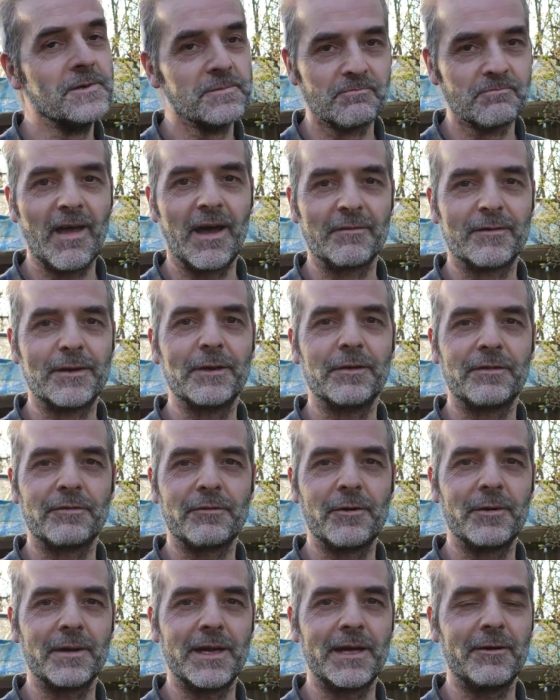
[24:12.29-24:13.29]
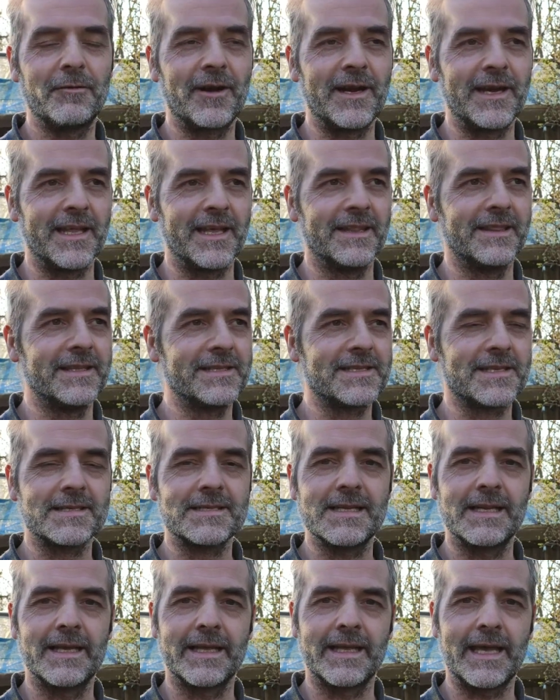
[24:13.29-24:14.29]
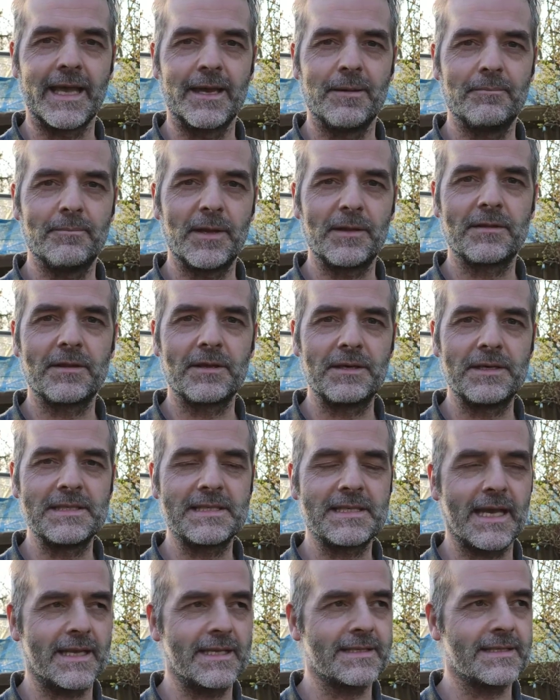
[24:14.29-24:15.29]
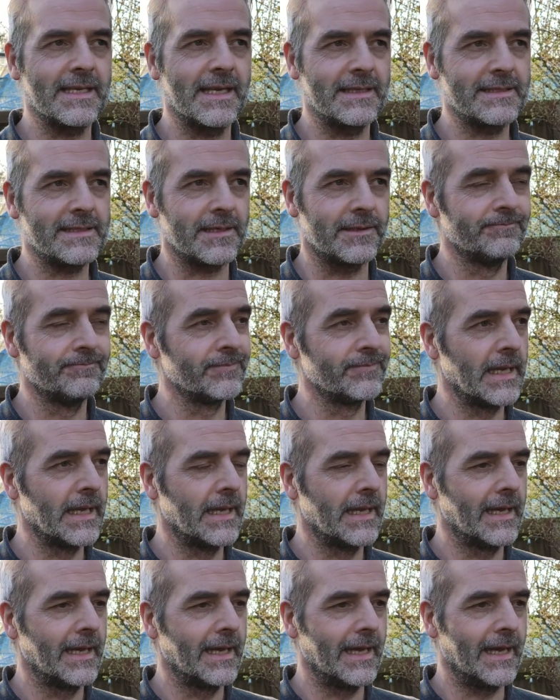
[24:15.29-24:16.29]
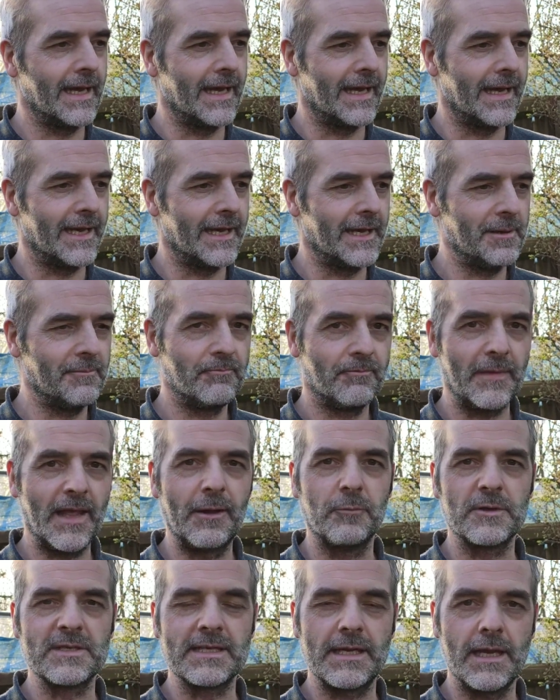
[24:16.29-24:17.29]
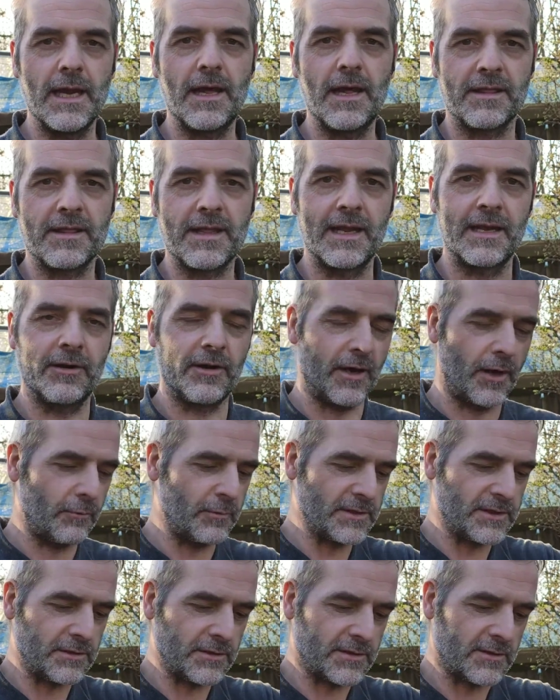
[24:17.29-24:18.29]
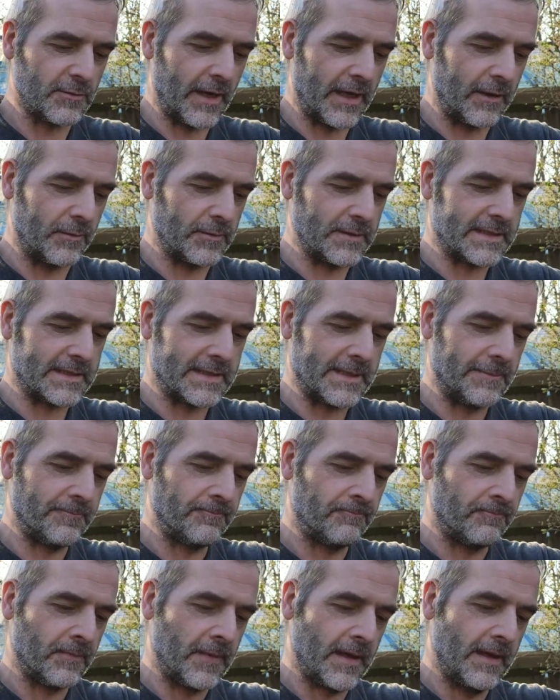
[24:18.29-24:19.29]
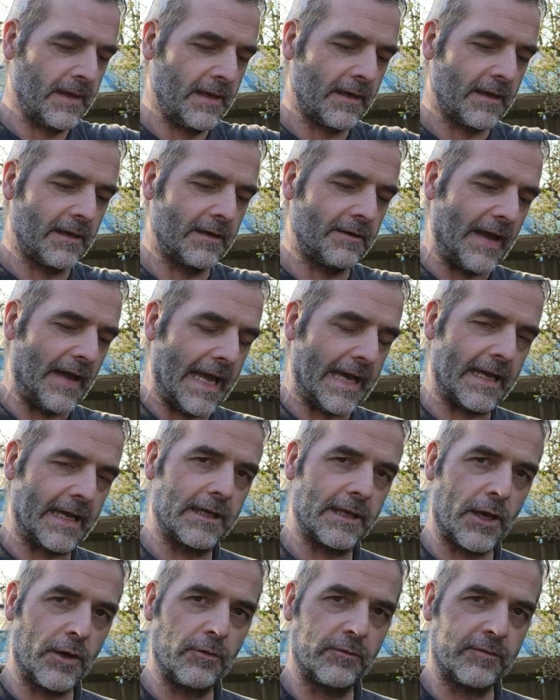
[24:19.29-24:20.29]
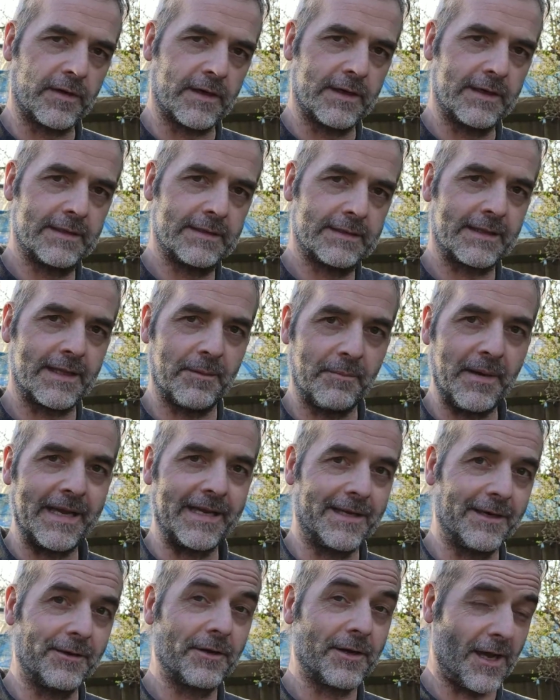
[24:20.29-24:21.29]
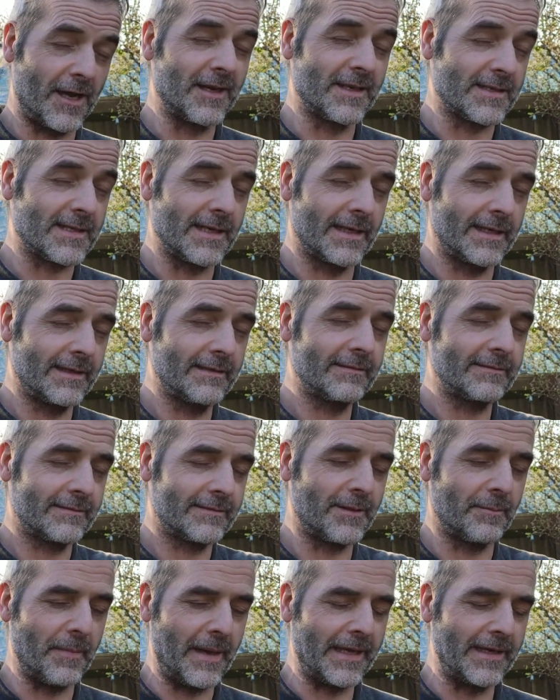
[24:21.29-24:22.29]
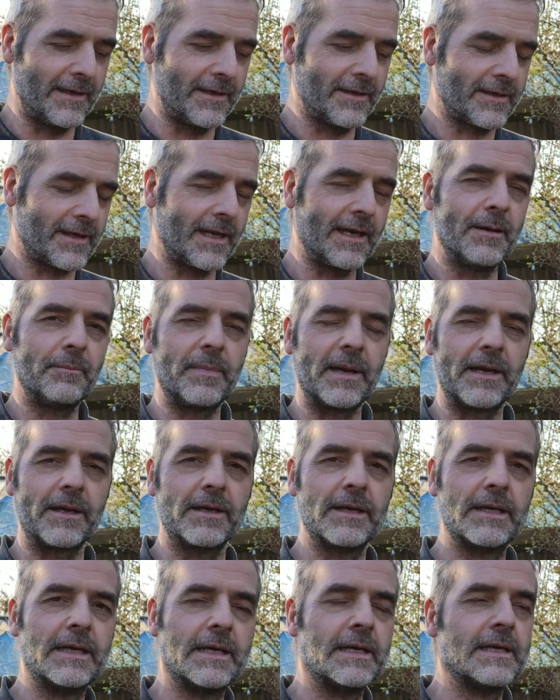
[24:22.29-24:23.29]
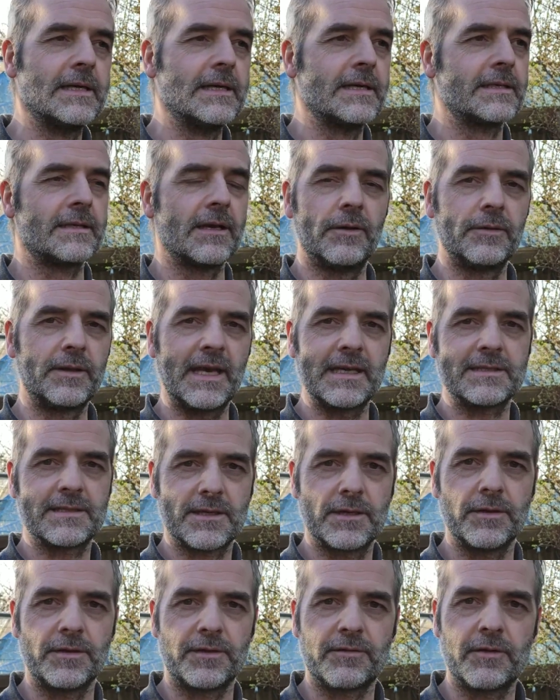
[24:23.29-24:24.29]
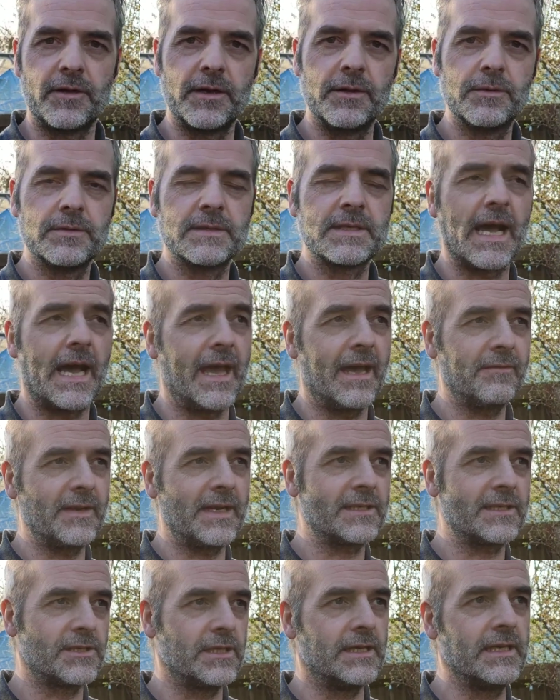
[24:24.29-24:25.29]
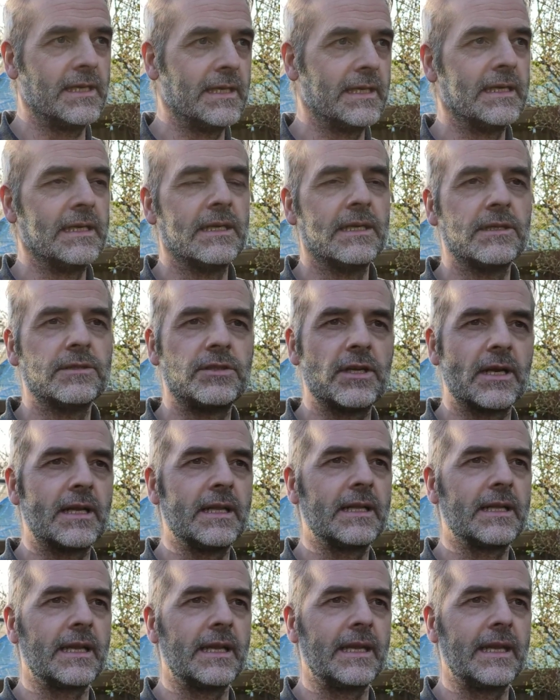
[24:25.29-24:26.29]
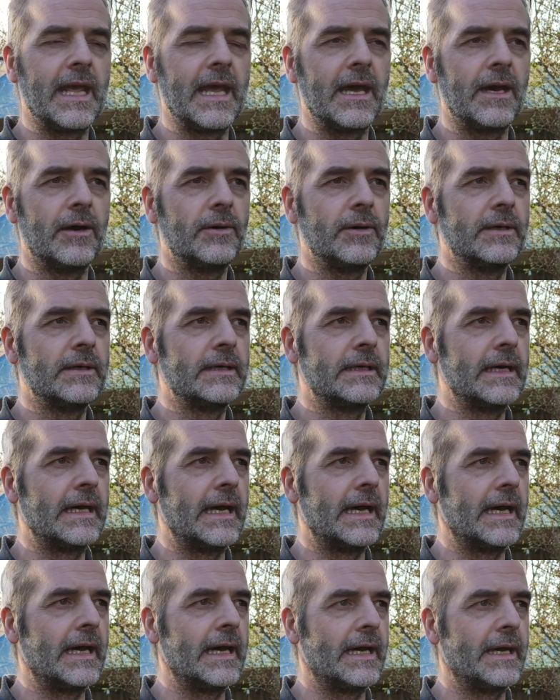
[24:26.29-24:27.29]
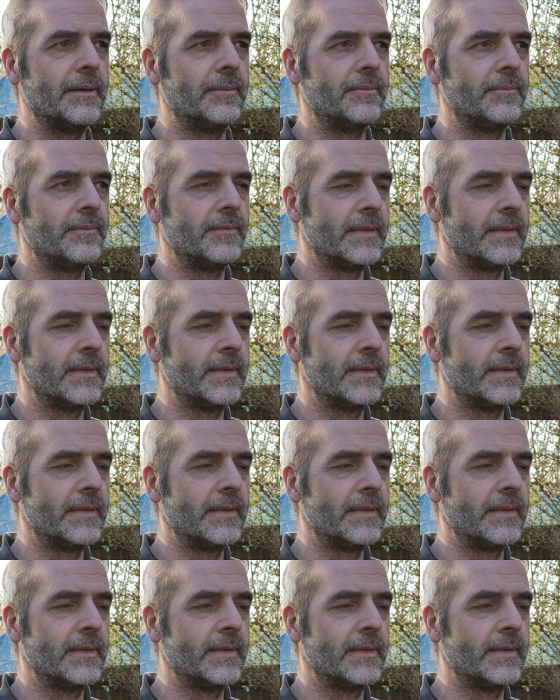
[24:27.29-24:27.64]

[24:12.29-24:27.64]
I've cut through it already, and this is like about 30 seconds later. It was a lot thinner. It was just the way it was kind of angled over that made it look, honestly, that made it look a lot bigger. So that's cut through. I haven't actually jiggled it now, the